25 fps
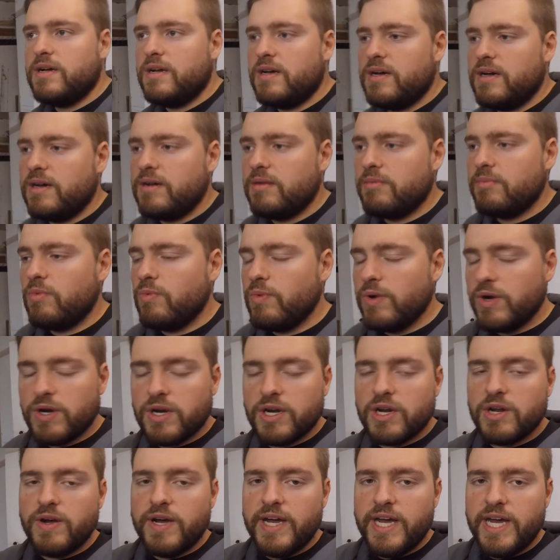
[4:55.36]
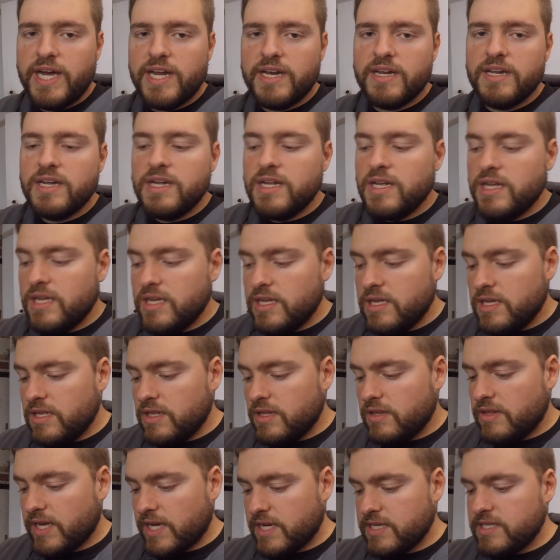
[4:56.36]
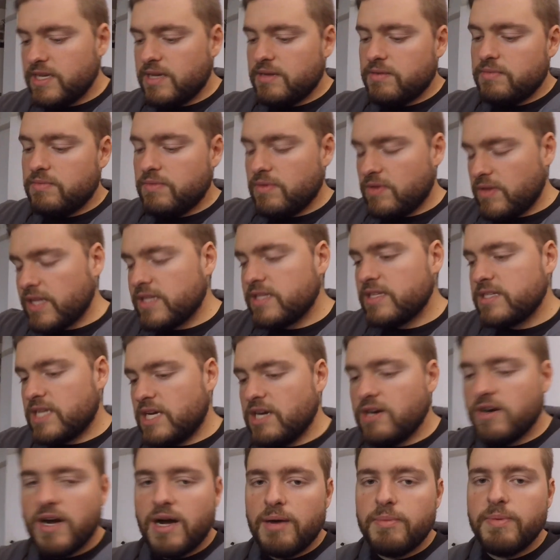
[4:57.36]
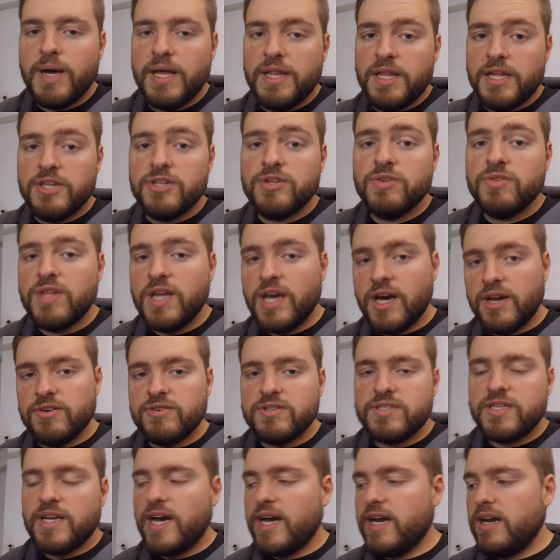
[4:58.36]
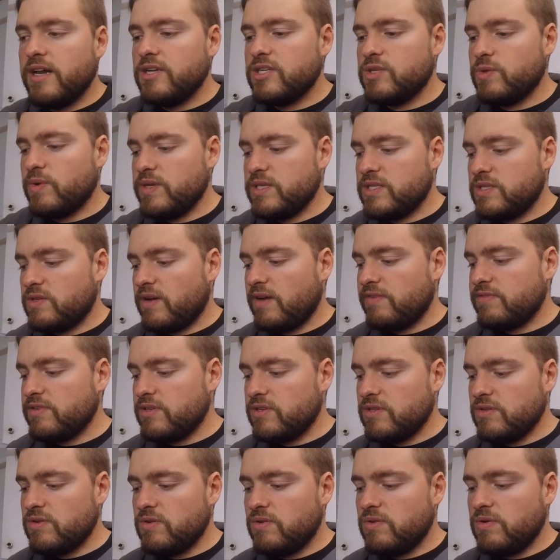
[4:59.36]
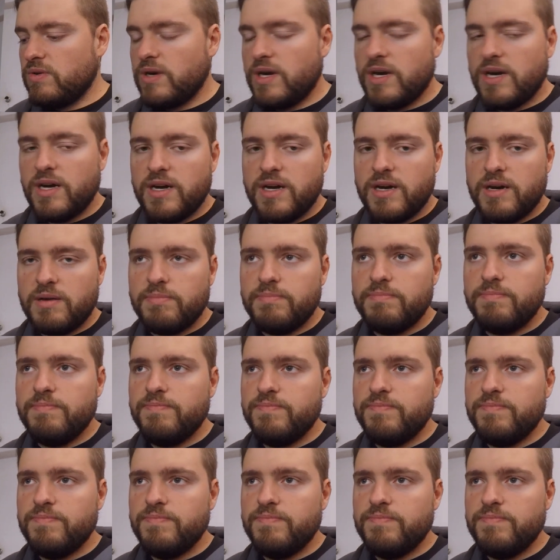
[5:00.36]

um, we're gonna go ahead, like I said, let this cure up, and then do the underside. So we still have to do uh,